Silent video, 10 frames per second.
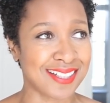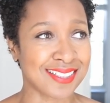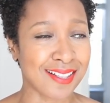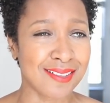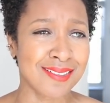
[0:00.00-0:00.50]
It's
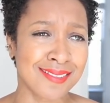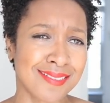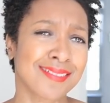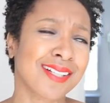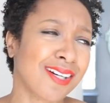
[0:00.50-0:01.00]
like,
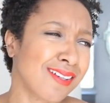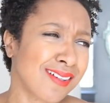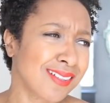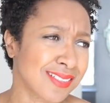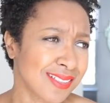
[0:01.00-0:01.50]
oh
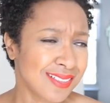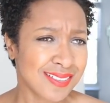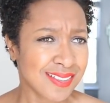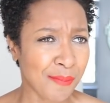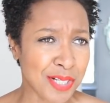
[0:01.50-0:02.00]
God,
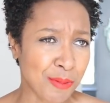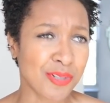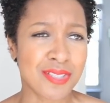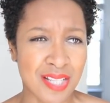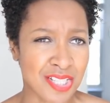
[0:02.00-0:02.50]
I wish we
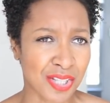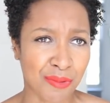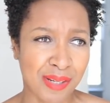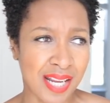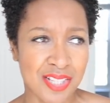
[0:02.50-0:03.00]
could see each
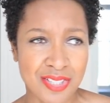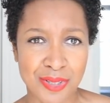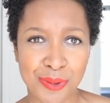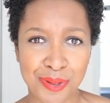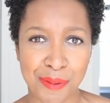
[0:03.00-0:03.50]
other again
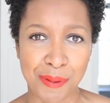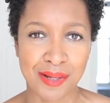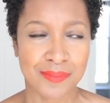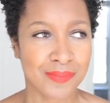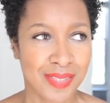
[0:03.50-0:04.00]
sooner,
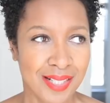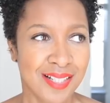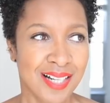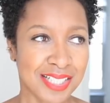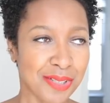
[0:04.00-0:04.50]
but
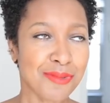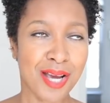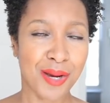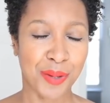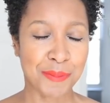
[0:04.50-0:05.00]
I don't
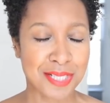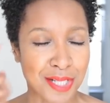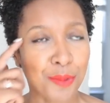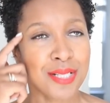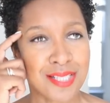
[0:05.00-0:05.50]
know. I'm
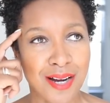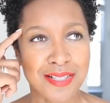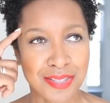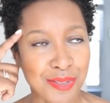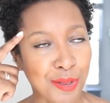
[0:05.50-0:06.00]
slowly starting
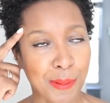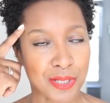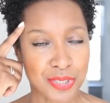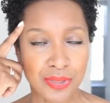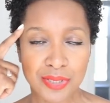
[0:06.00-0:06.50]
to think about
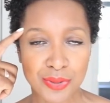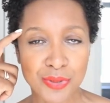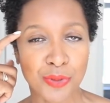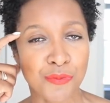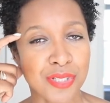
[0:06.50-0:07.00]
should I do
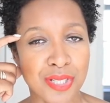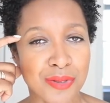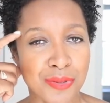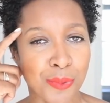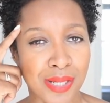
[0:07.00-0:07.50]
two
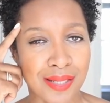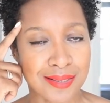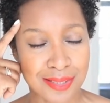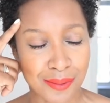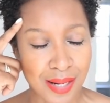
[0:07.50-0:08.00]
videos a week.
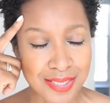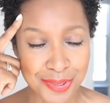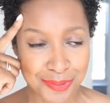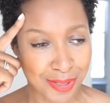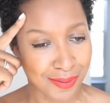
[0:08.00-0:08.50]
So I
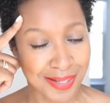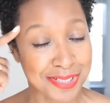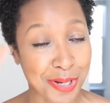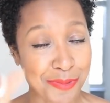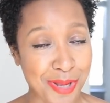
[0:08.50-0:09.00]
don't know. I
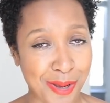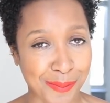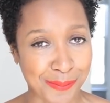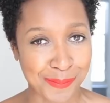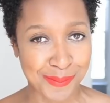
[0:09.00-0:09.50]
don't know.